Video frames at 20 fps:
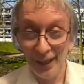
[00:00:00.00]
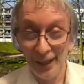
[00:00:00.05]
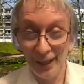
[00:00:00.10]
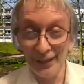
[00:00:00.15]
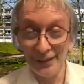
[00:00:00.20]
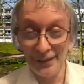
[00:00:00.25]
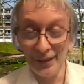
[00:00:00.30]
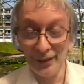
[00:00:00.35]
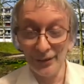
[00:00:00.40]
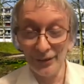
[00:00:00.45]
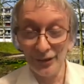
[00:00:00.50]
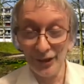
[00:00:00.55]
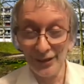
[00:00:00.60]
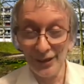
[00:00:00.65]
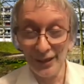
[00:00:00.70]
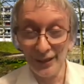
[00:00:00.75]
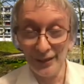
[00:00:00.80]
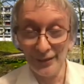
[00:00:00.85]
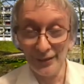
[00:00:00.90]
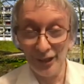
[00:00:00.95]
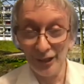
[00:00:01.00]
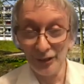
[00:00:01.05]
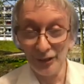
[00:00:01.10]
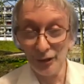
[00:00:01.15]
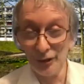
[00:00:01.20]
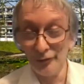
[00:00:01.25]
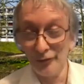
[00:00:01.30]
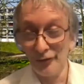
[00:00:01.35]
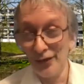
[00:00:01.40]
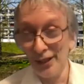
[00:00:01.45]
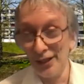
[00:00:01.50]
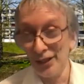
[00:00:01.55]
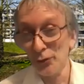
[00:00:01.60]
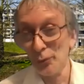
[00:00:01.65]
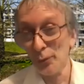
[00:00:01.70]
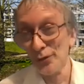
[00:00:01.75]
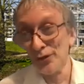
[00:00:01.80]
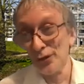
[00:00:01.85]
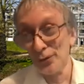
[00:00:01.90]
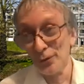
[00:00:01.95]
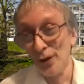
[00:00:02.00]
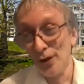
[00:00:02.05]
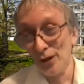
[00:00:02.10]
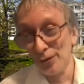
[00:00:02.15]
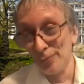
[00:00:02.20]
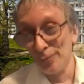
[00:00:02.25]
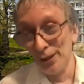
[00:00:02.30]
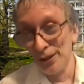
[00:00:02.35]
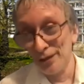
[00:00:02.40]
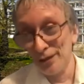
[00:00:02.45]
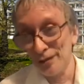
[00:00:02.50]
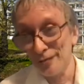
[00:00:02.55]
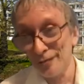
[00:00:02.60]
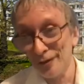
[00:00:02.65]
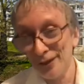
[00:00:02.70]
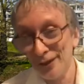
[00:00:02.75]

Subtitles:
and it's not just a conjecture this was a wrong move.